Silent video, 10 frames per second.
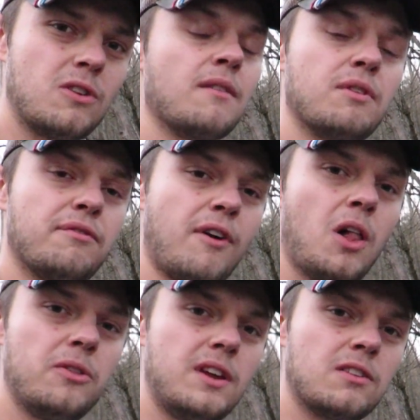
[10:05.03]
You have to
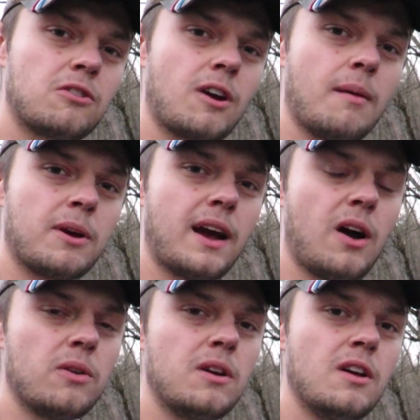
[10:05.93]
follow the Instagram
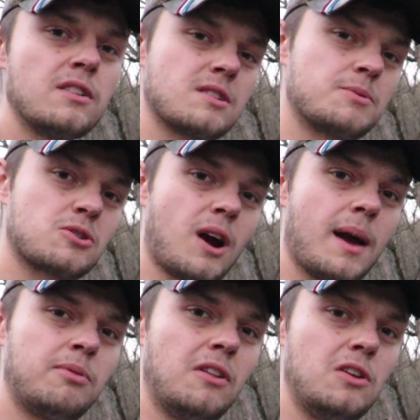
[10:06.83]
account,
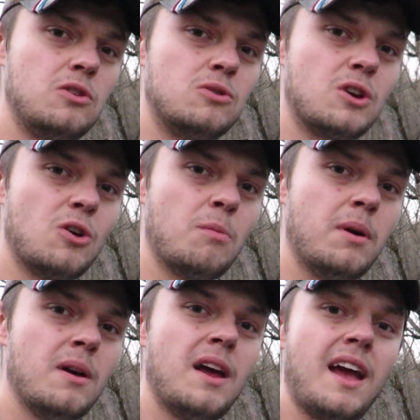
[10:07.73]
subscribe to the YouTube,
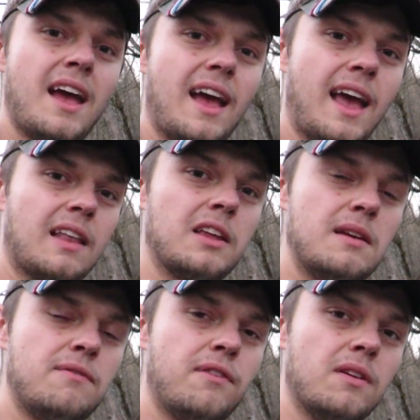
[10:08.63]
and
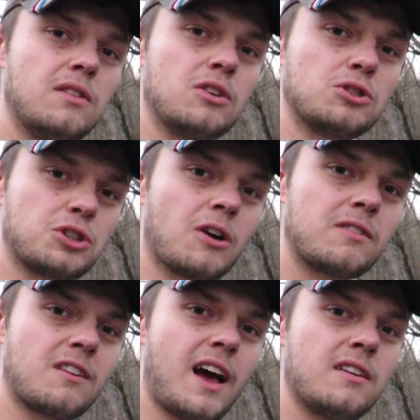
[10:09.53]
leave your shirt
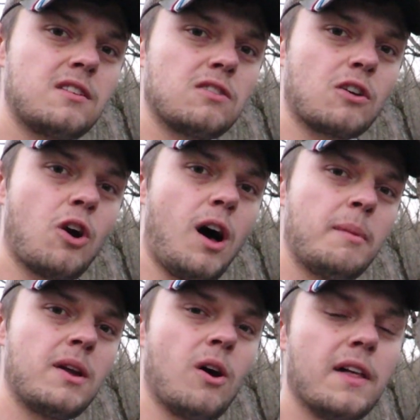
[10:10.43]
size as a
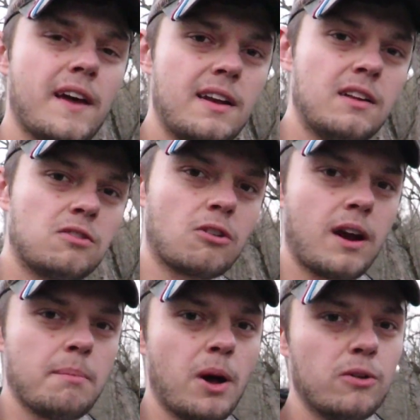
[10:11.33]
comment on that
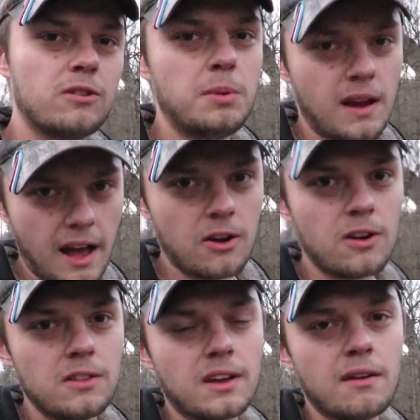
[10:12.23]
Instagram post to be entered
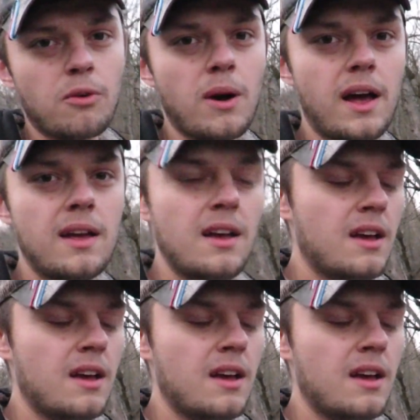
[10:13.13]
in the giveaway.